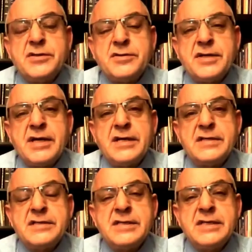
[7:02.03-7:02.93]

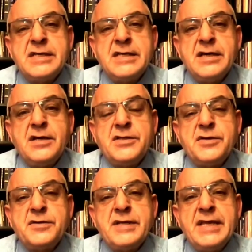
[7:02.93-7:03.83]

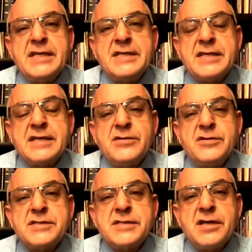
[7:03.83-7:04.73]
your neck
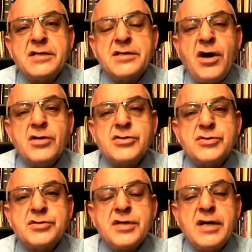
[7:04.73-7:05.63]
looks like
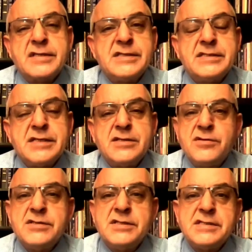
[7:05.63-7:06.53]
Ashur god. He said,
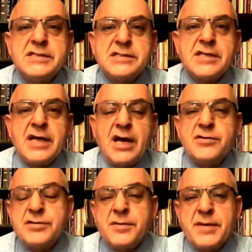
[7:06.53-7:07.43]
no, this is
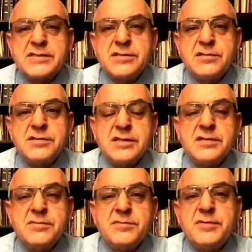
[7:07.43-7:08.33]
Ahura Mazda,
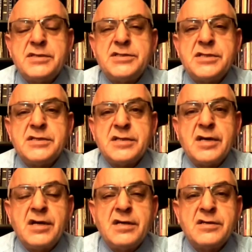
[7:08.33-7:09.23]
the Persian
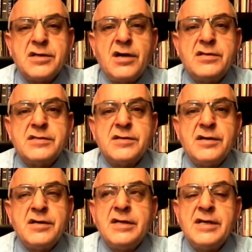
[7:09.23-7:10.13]
god
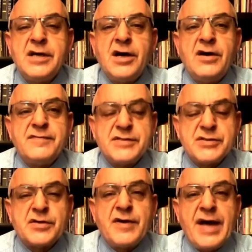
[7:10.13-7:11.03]
of
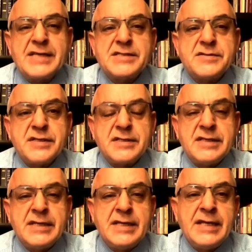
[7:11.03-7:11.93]
Zoroastrian.